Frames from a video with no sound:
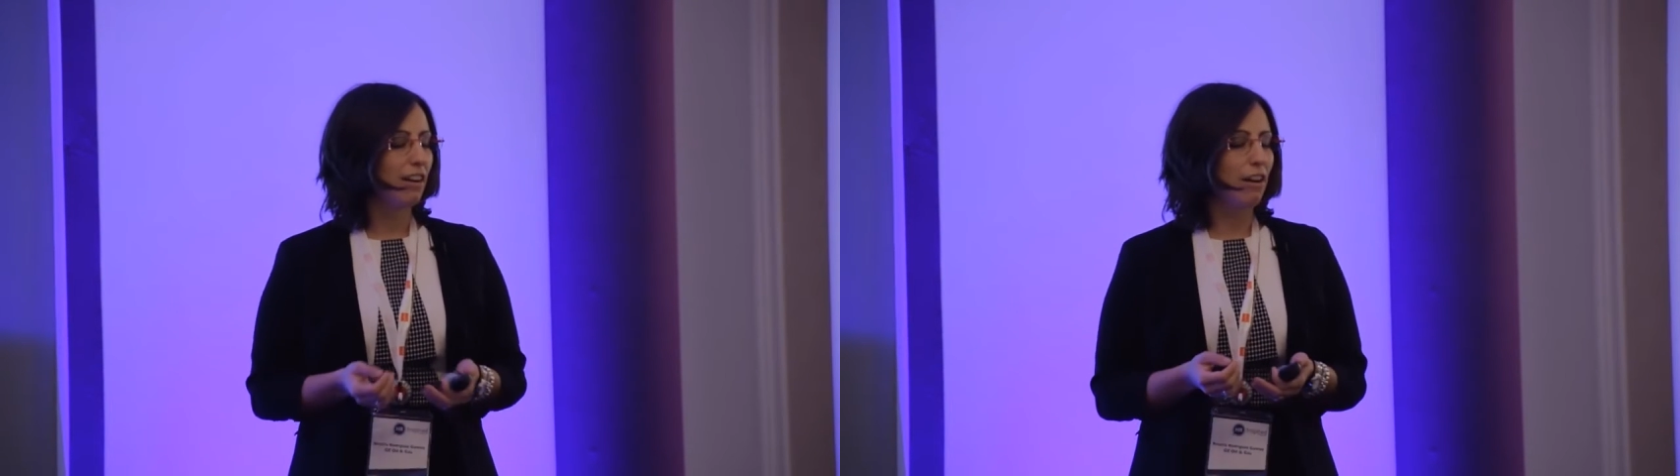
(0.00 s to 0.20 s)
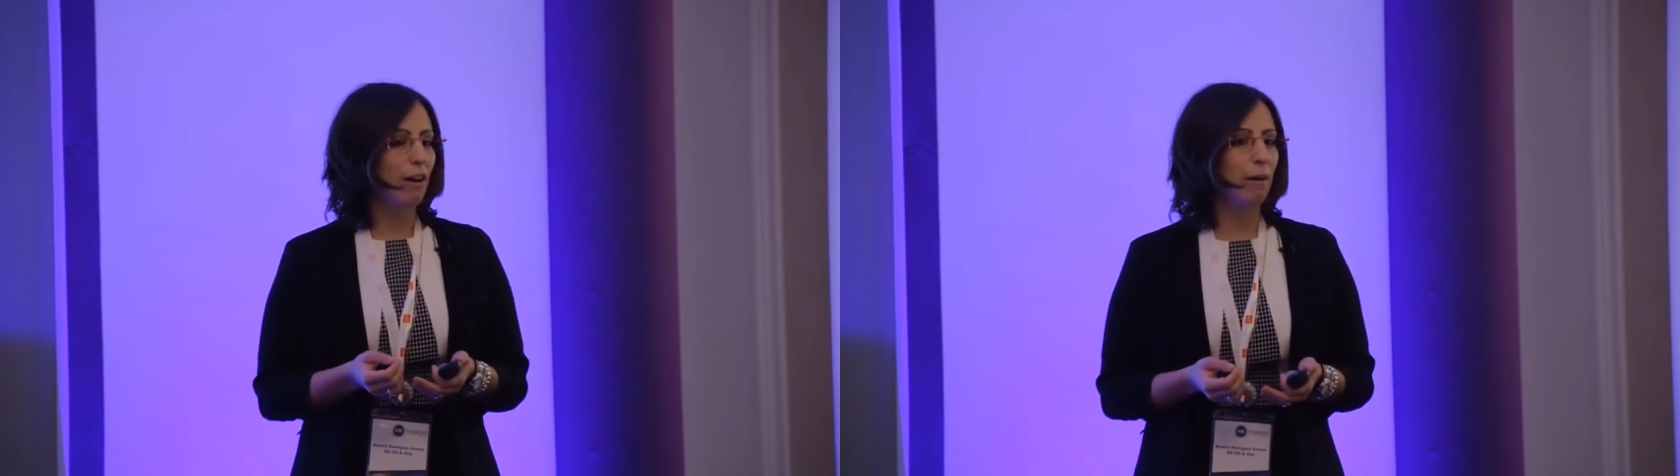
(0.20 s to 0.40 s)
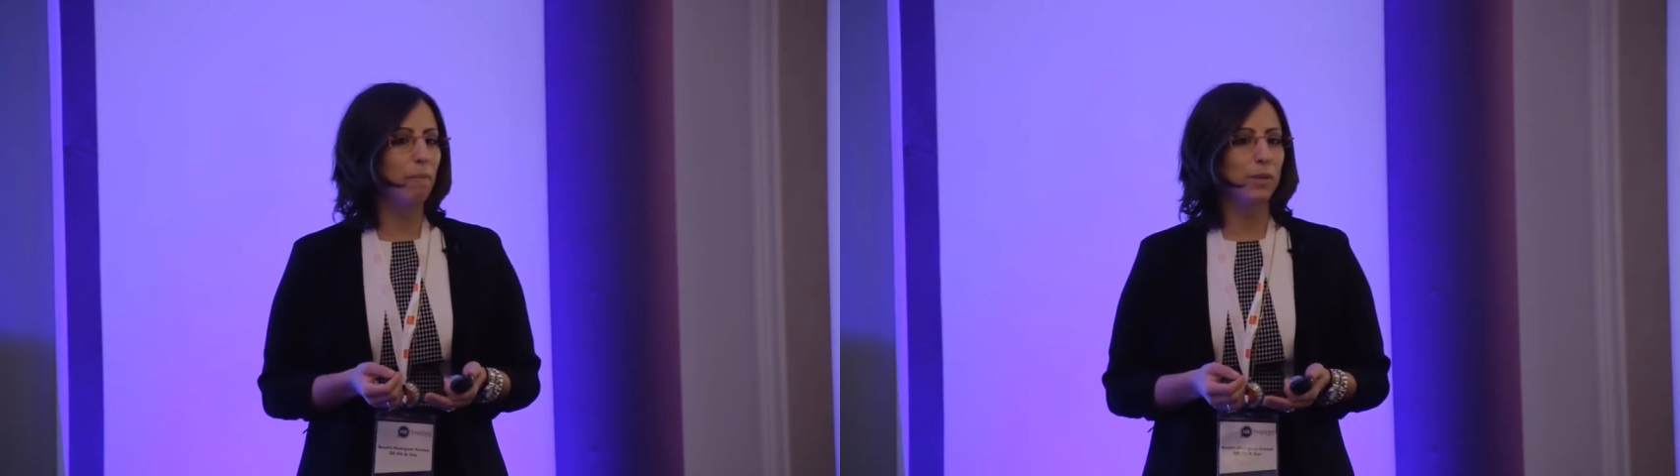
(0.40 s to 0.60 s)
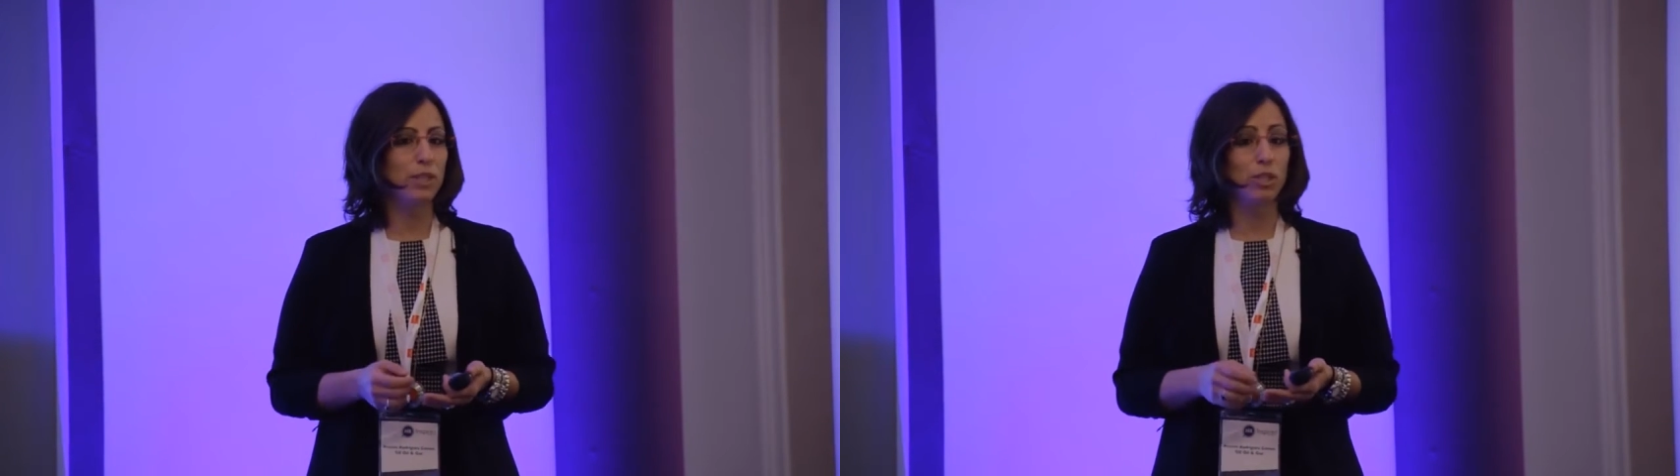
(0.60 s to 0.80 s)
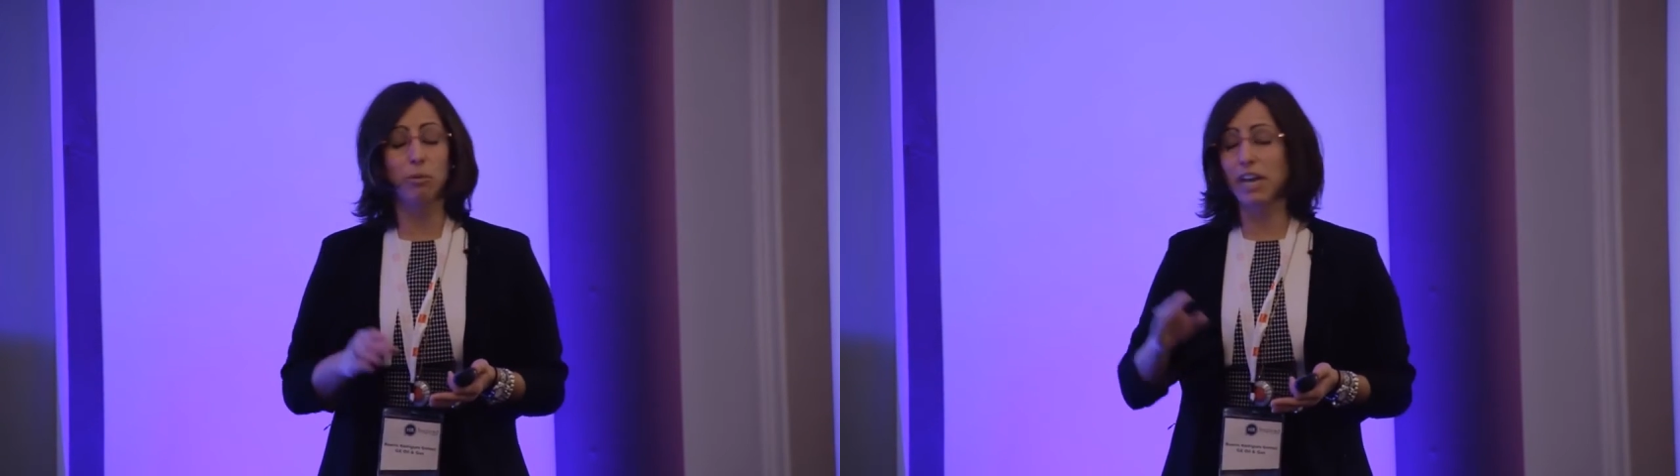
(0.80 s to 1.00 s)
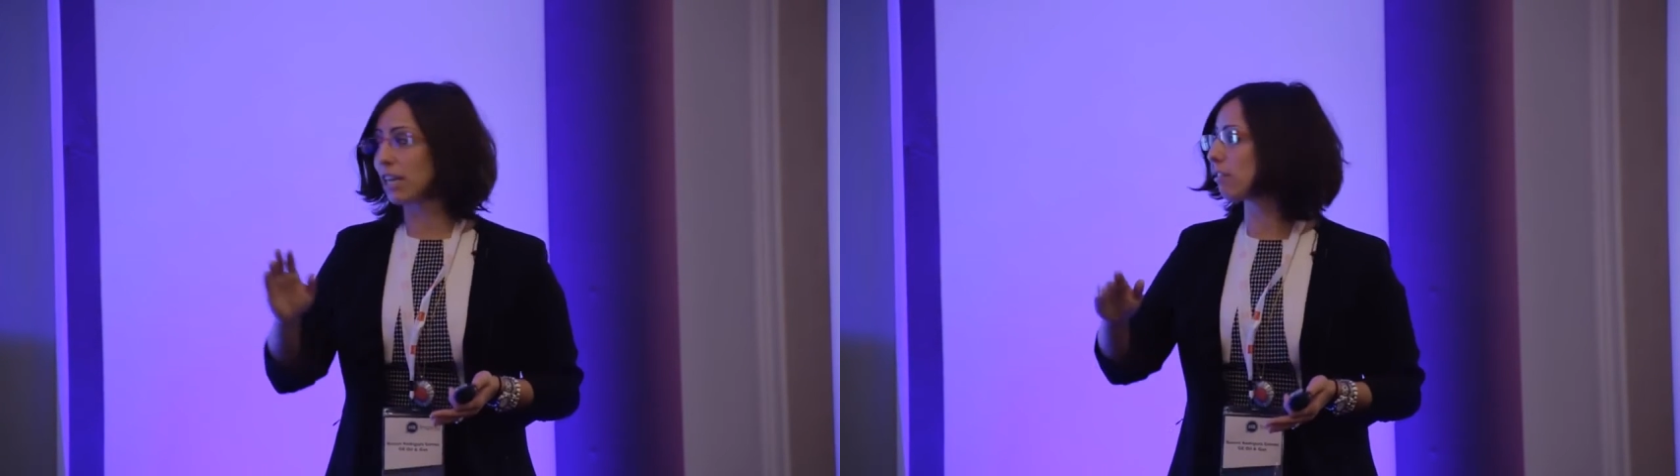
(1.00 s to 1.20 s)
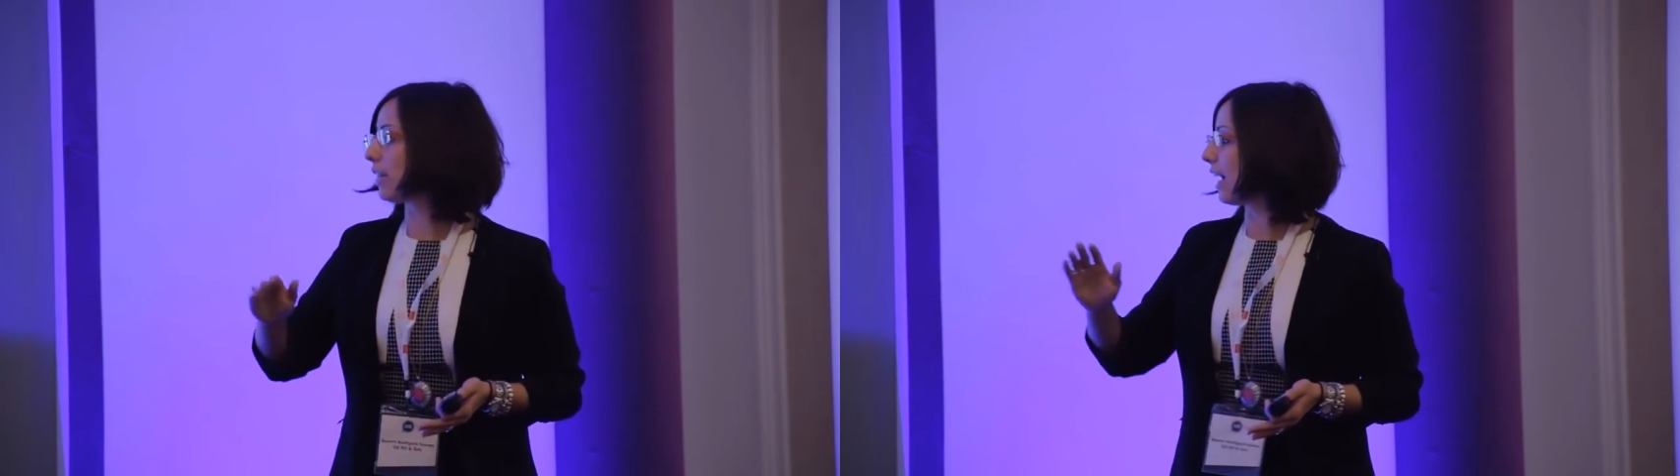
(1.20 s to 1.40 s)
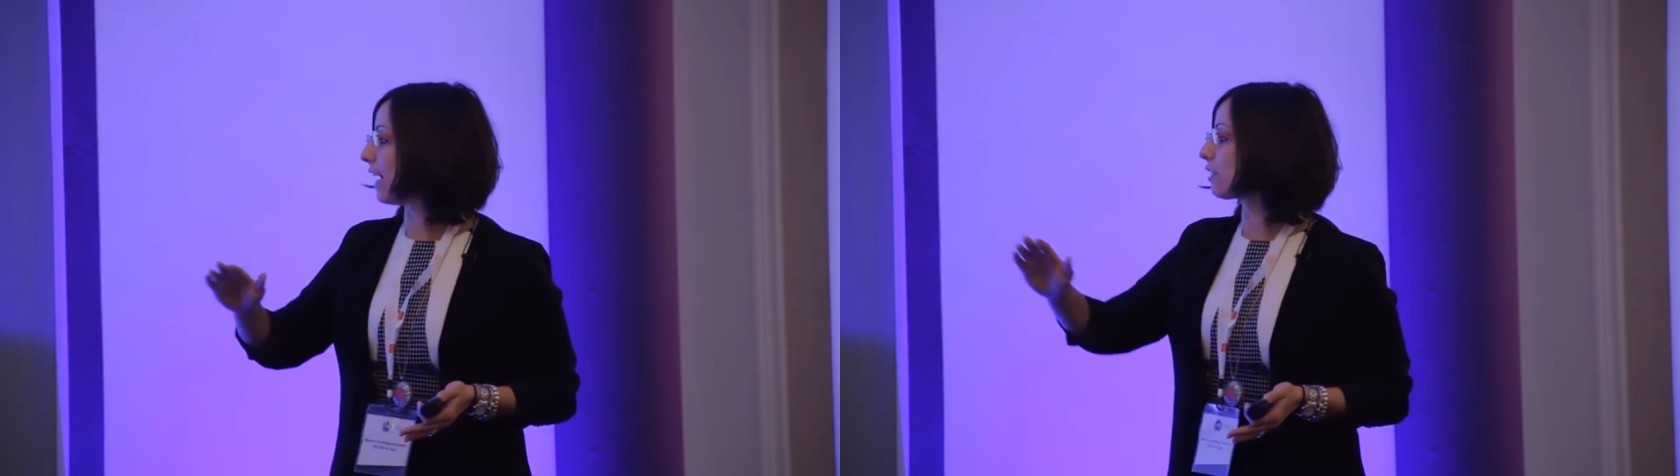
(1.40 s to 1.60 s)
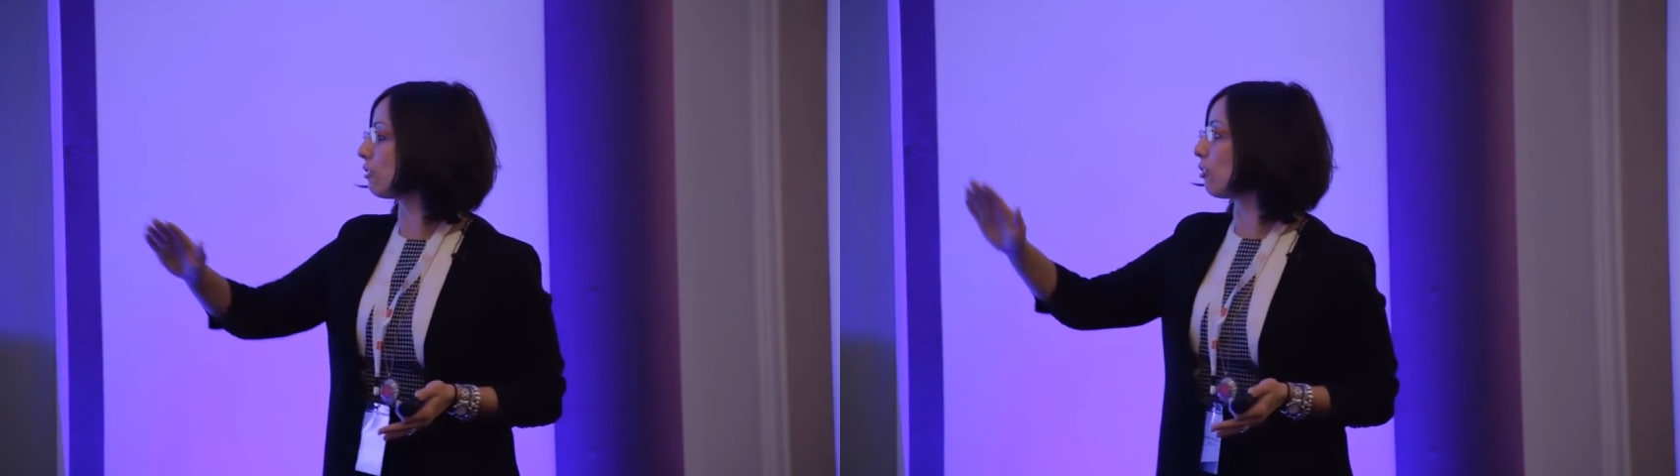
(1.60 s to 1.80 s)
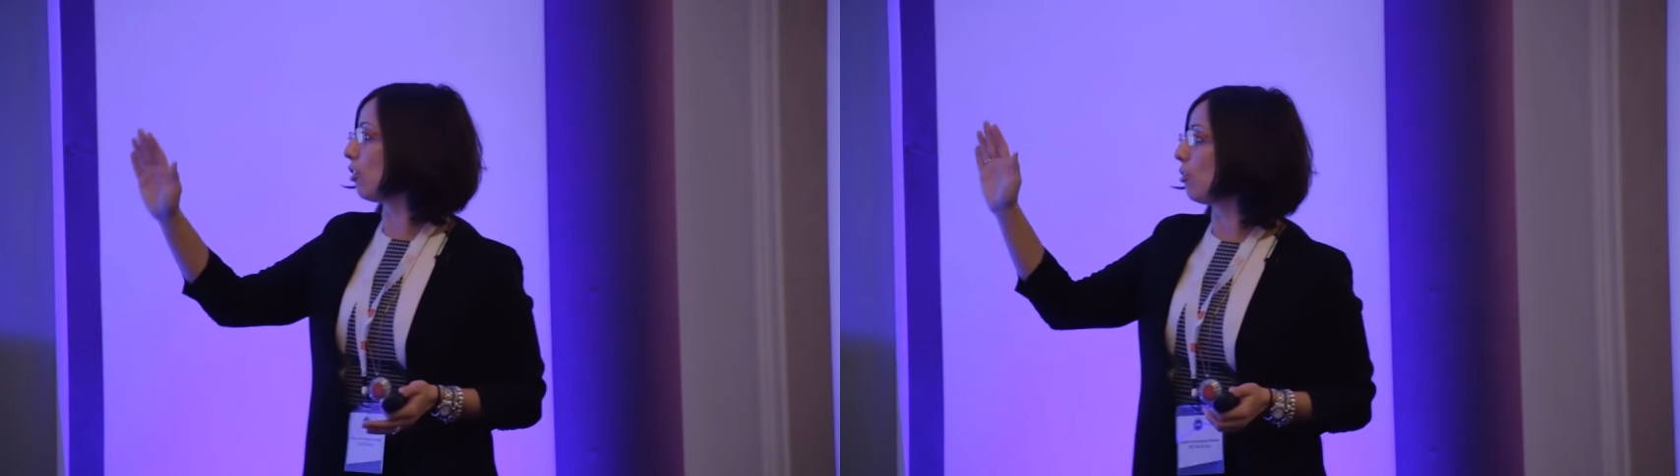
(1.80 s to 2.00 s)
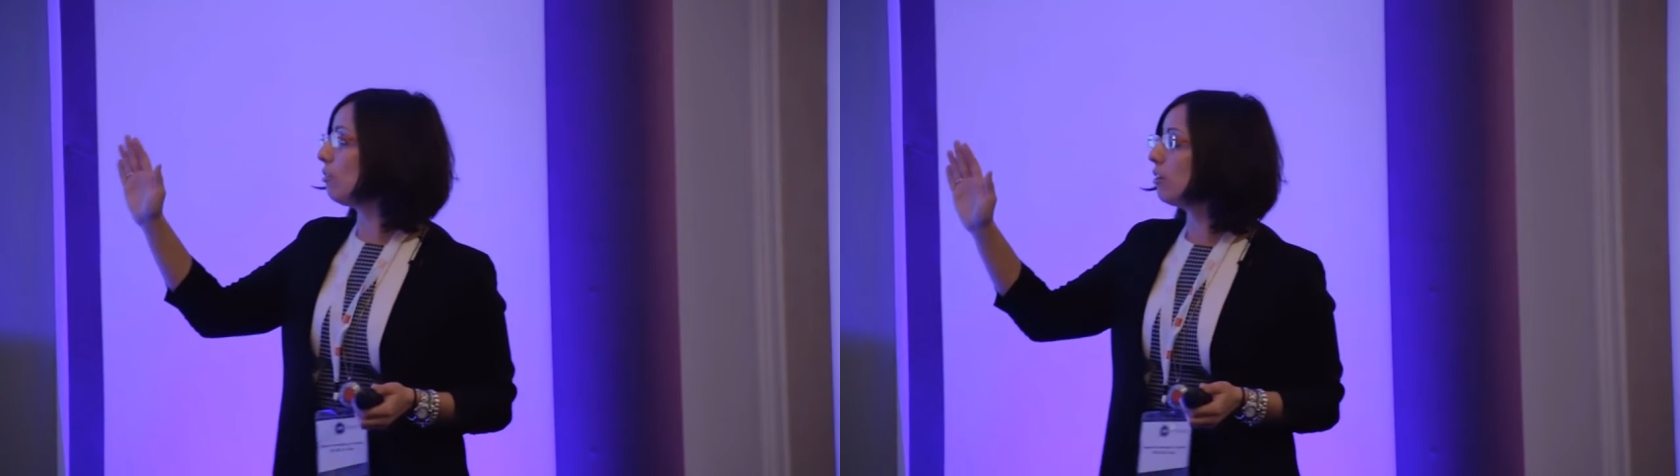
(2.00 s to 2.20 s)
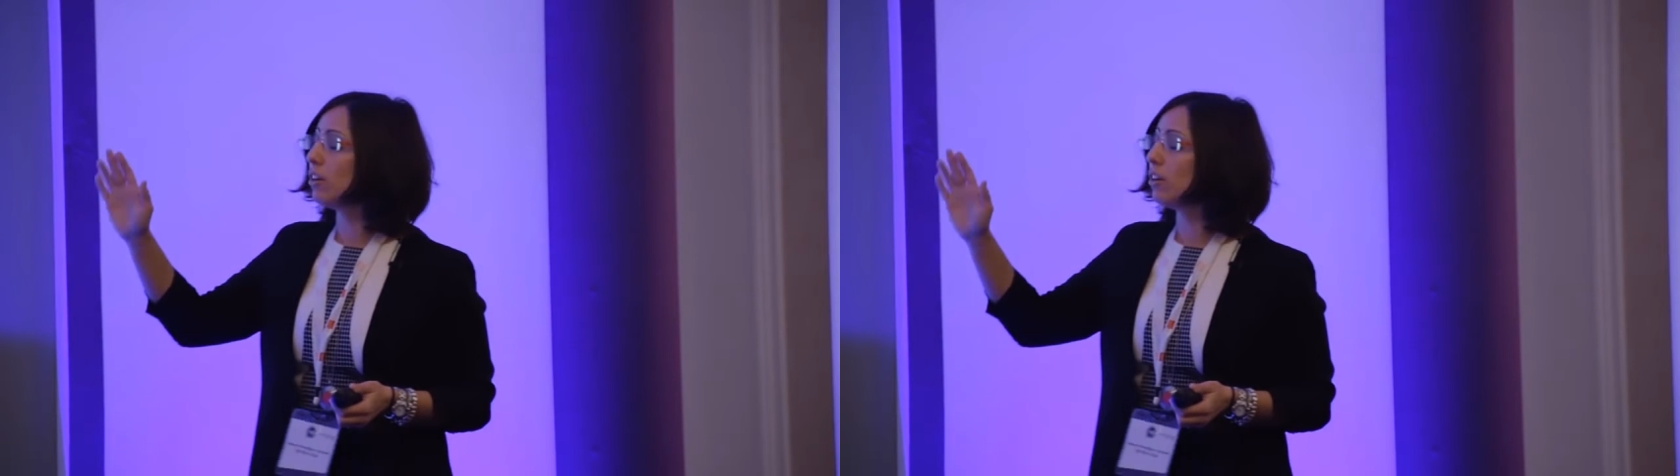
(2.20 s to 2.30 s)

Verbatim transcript: Um, so we actually had to go